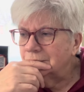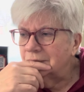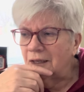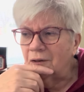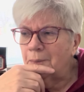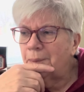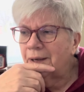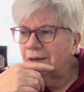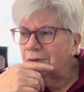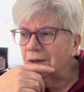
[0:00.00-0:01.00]
The
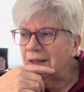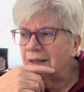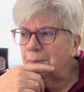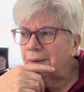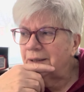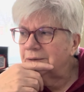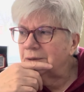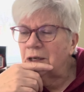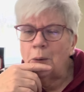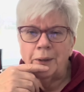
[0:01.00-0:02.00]
Olympic or the Olympia,
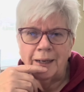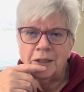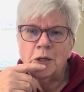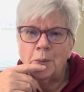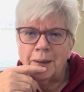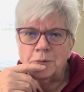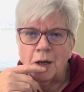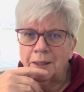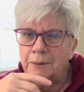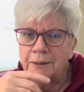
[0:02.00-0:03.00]
you know what I you know what I'm
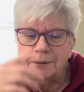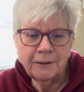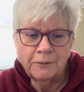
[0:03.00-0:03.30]
talking about.